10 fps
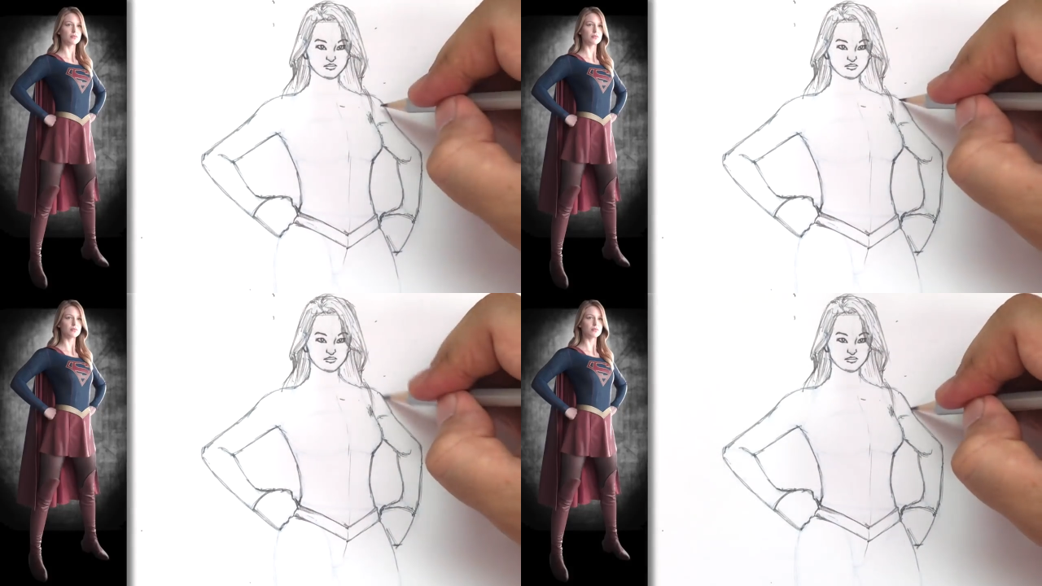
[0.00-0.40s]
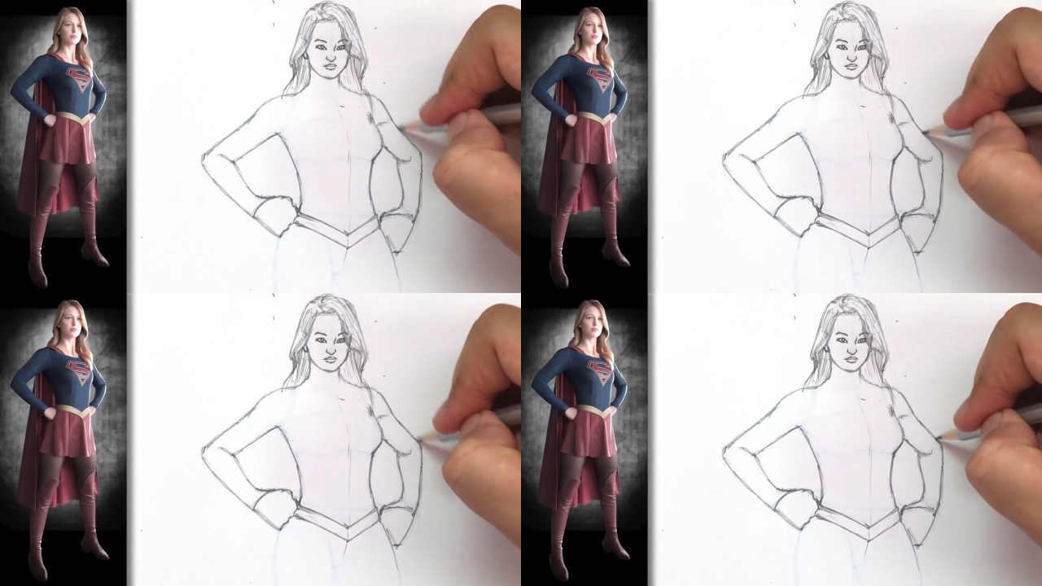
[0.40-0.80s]

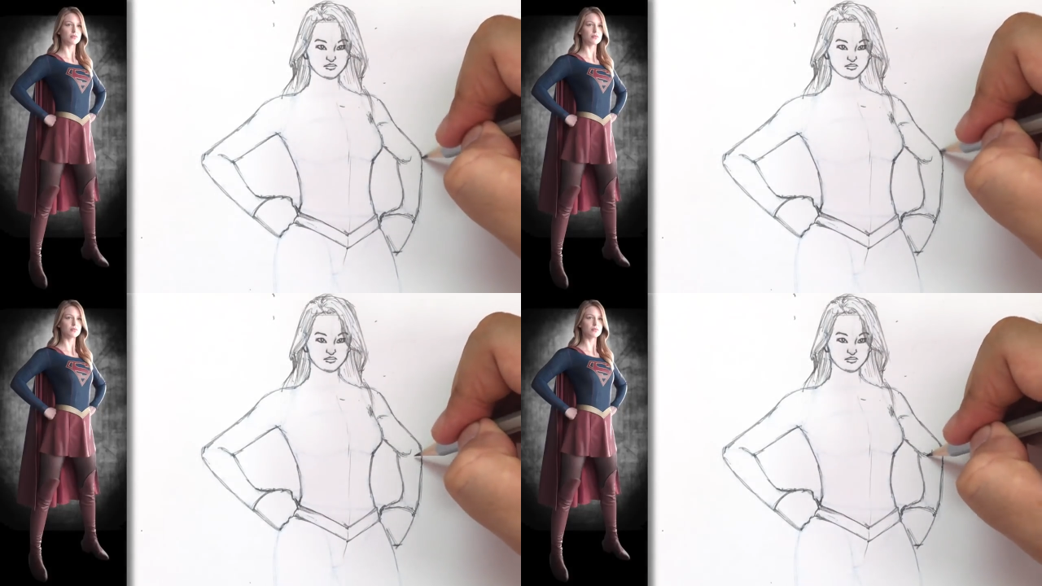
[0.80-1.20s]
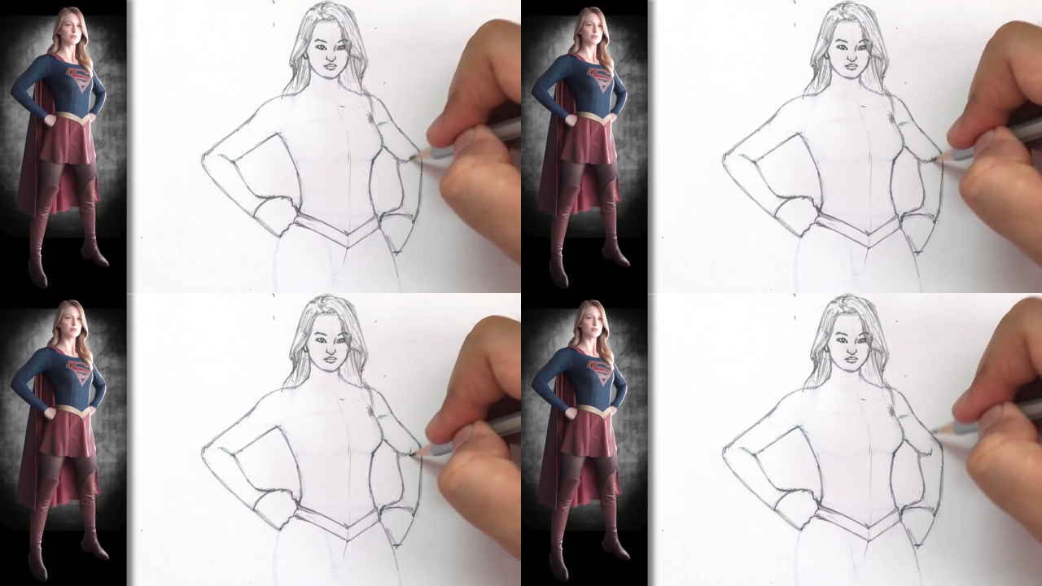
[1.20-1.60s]

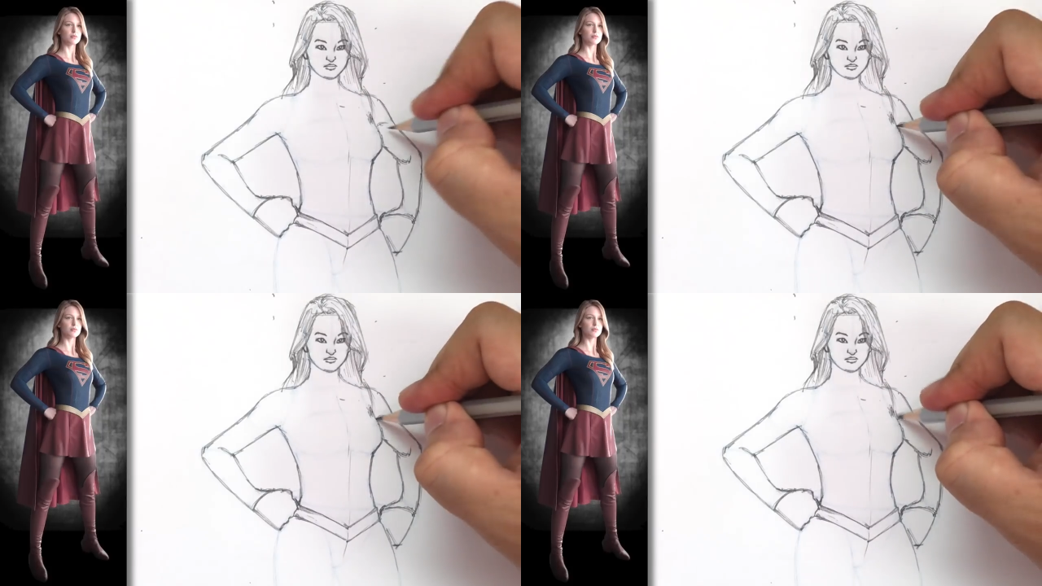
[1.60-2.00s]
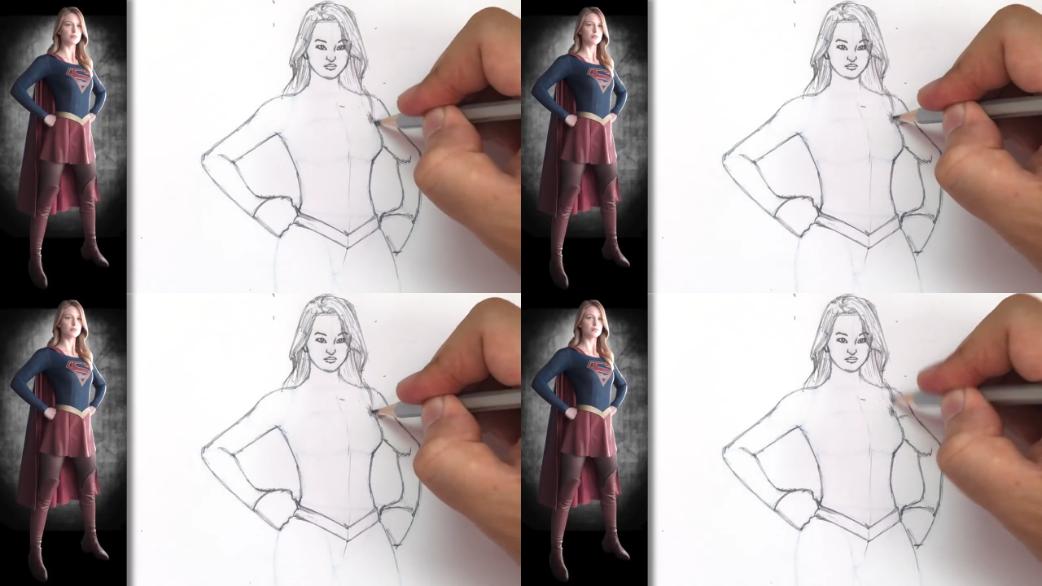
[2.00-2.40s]

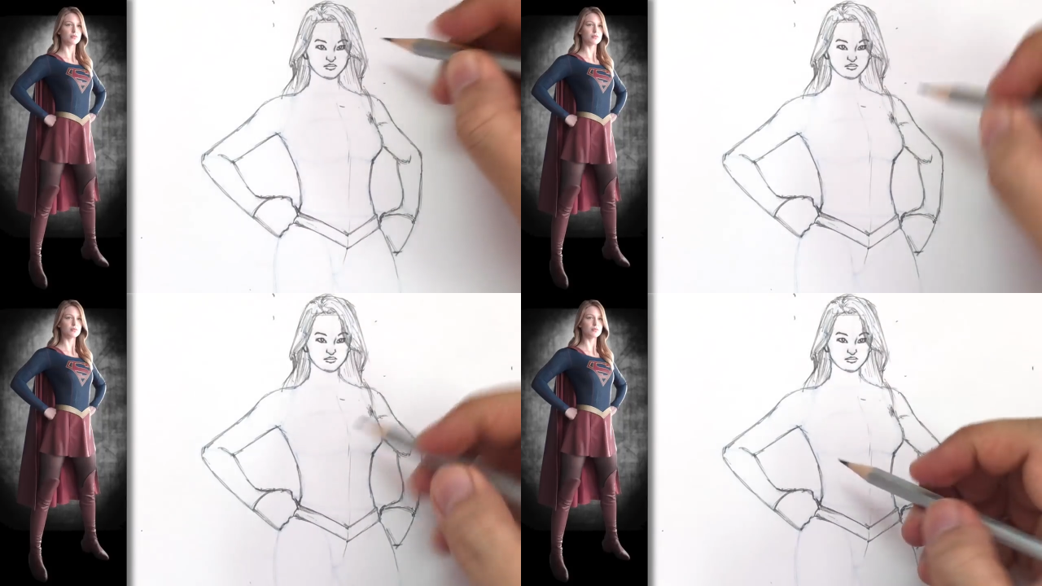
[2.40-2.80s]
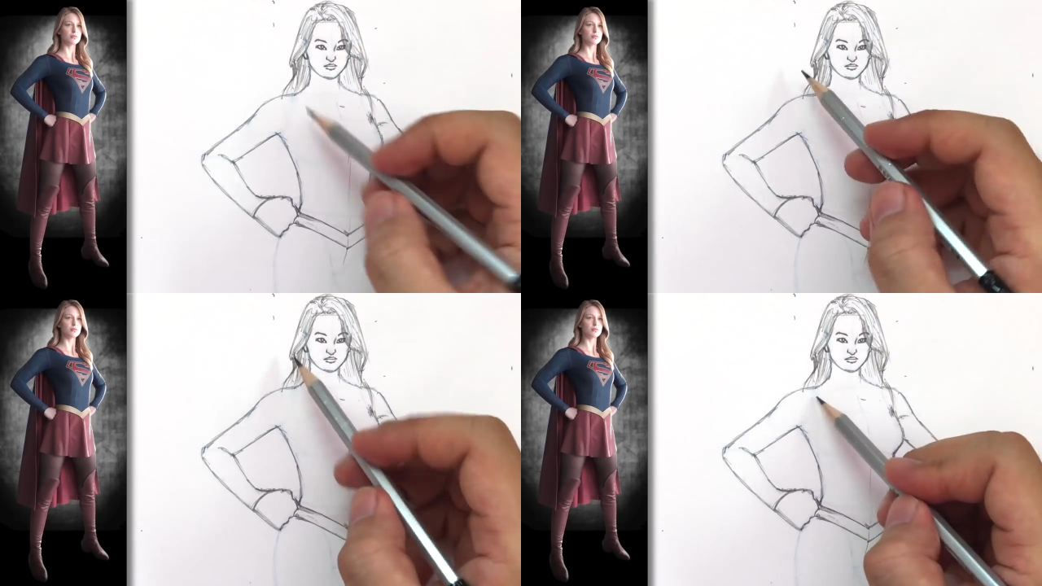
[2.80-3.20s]

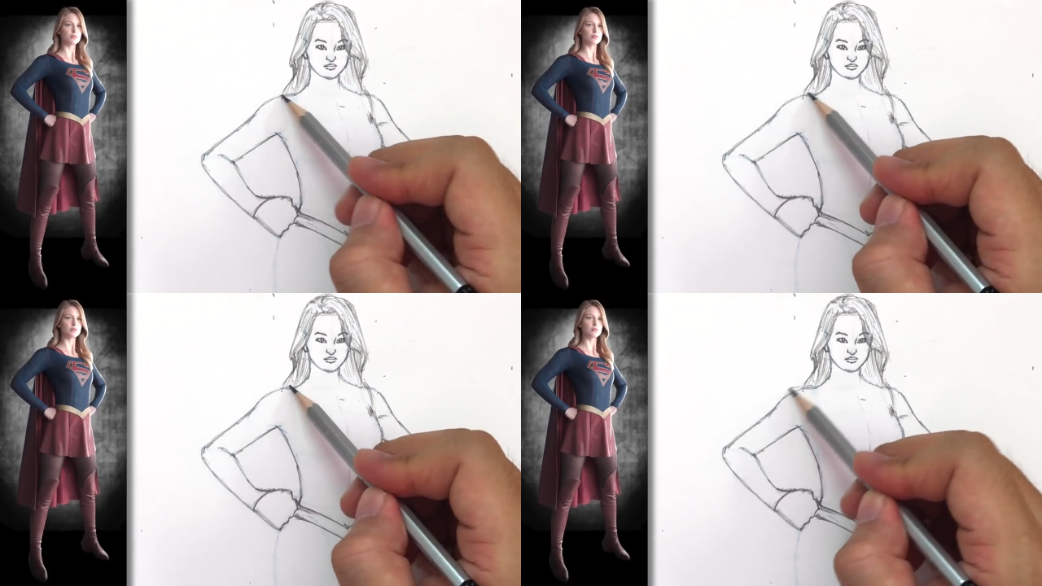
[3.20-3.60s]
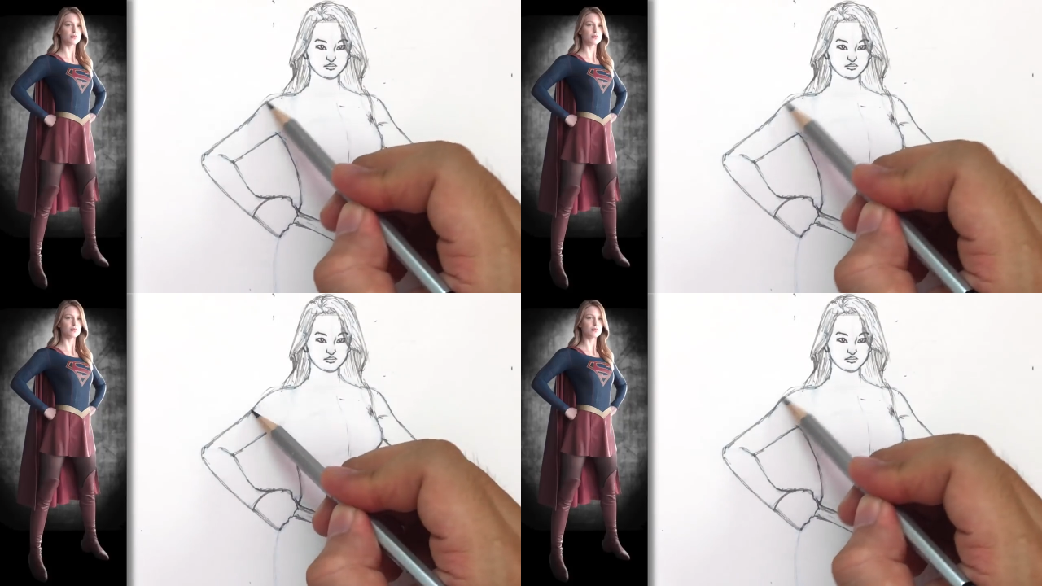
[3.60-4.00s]

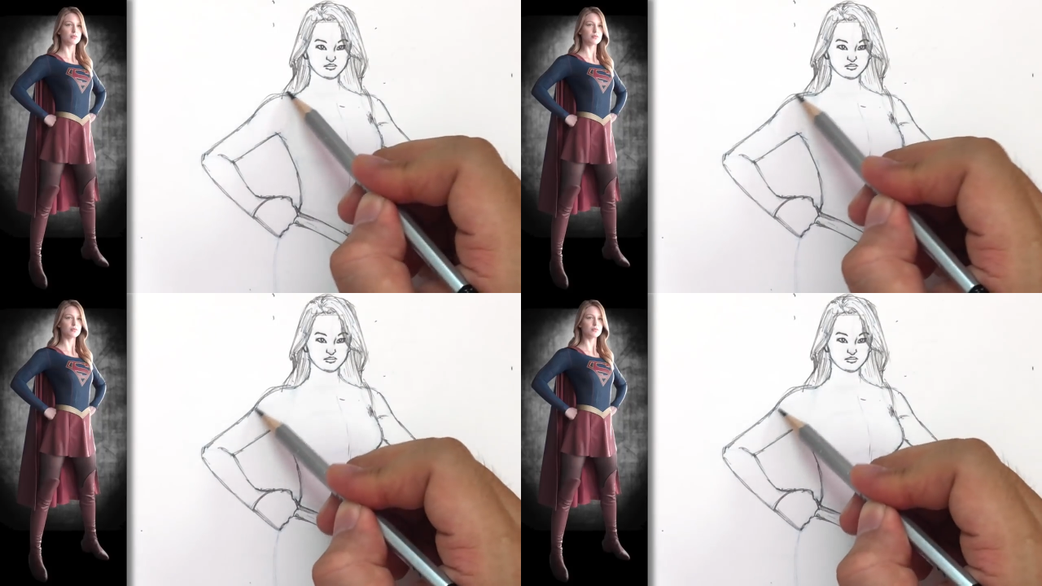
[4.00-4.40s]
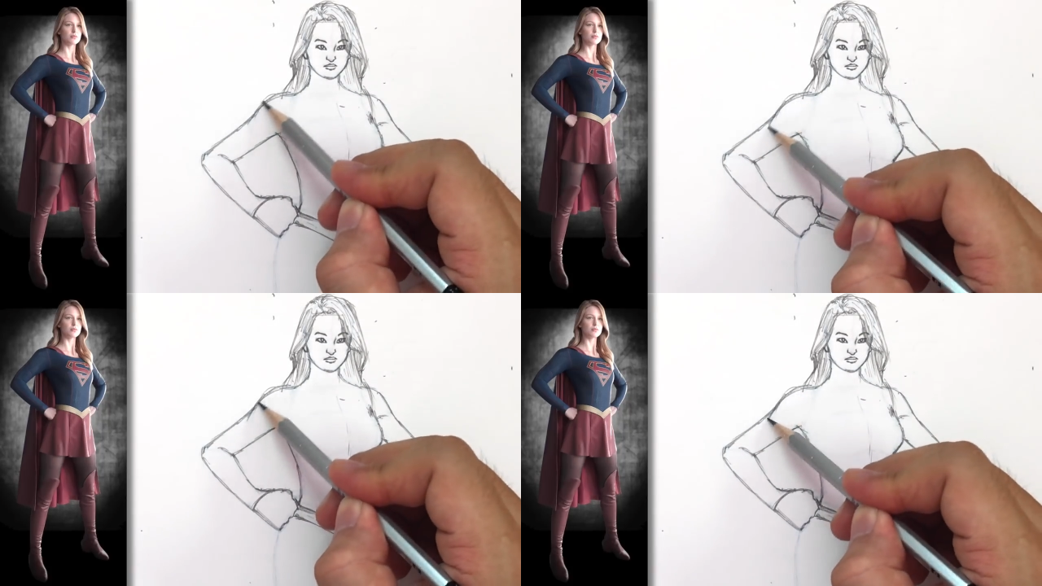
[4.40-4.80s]

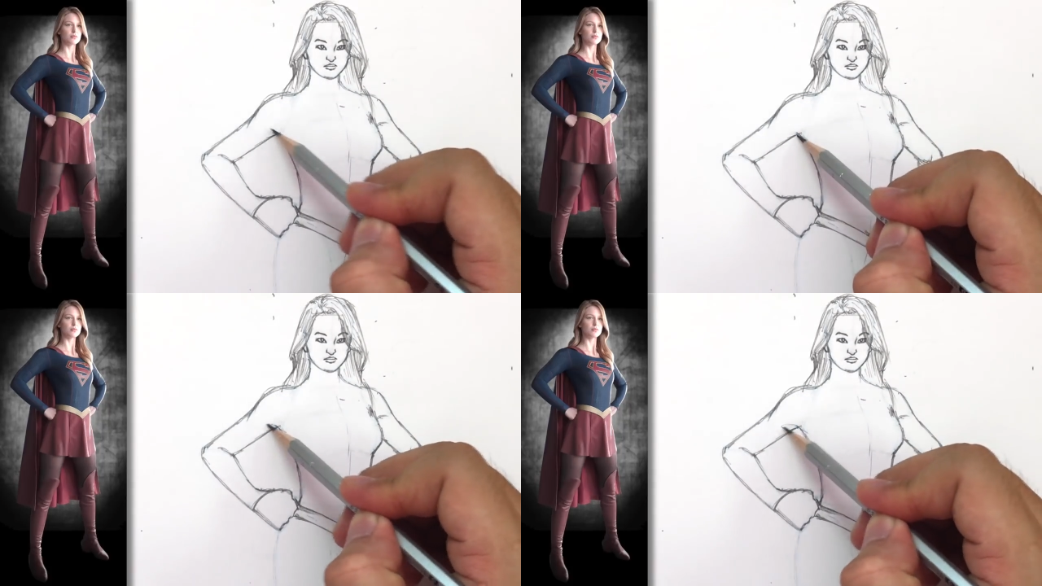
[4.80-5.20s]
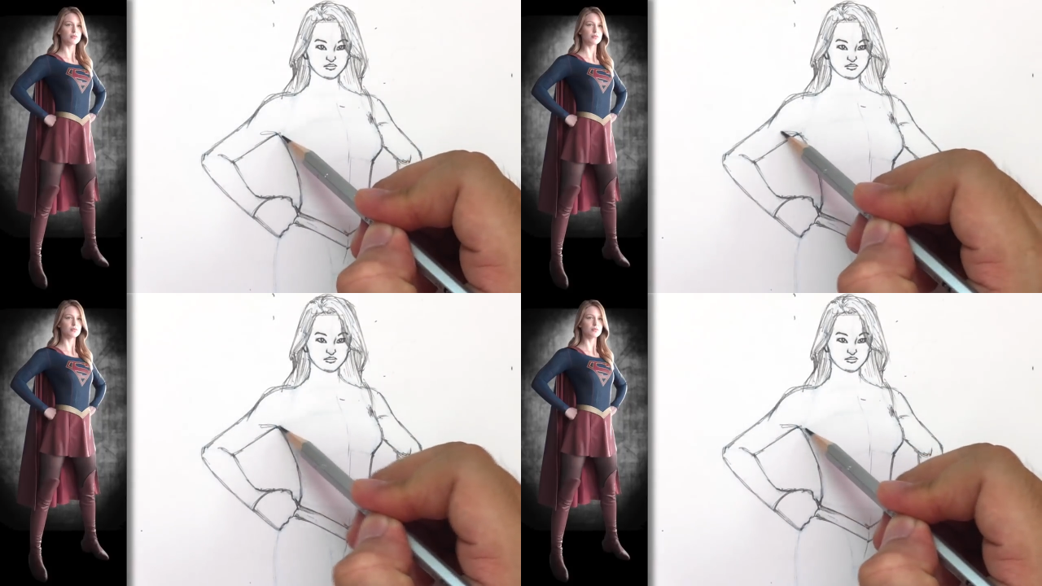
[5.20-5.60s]

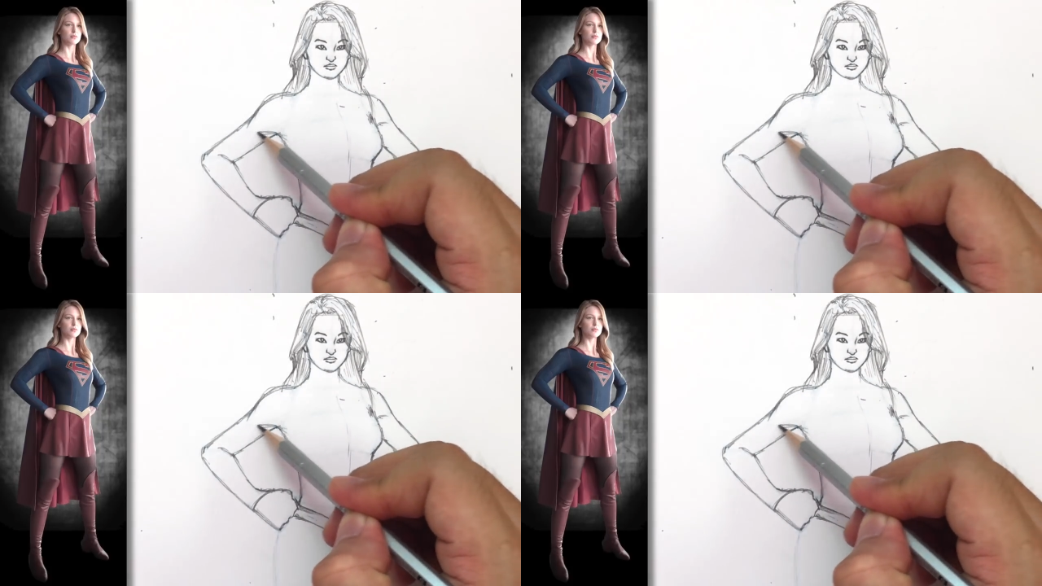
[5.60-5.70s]
No one is speaking in this clip.